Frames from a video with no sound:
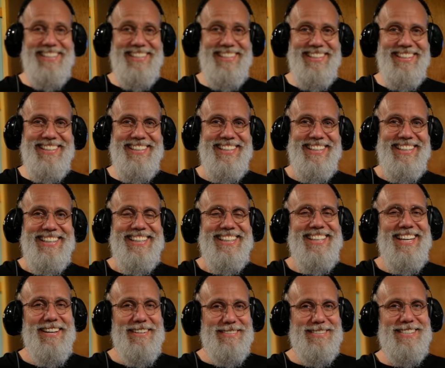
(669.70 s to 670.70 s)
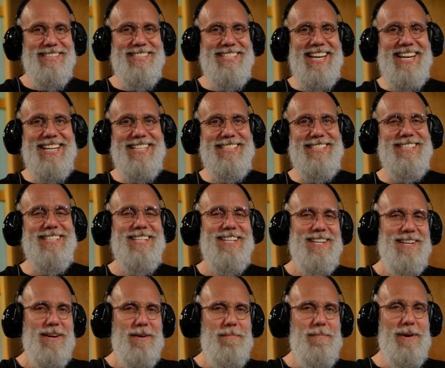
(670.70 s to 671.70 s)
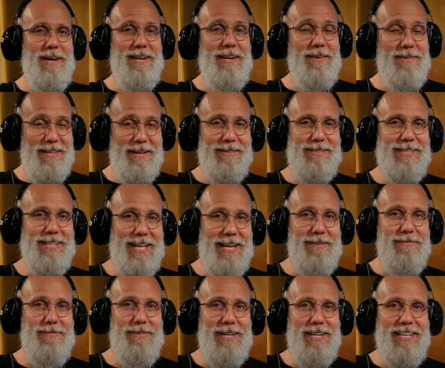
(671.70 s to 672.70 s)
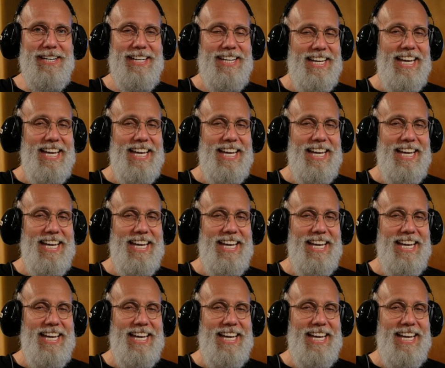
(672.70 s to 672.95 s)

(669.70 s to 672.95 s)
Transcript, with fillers: that was intense, but that was a lot of fun.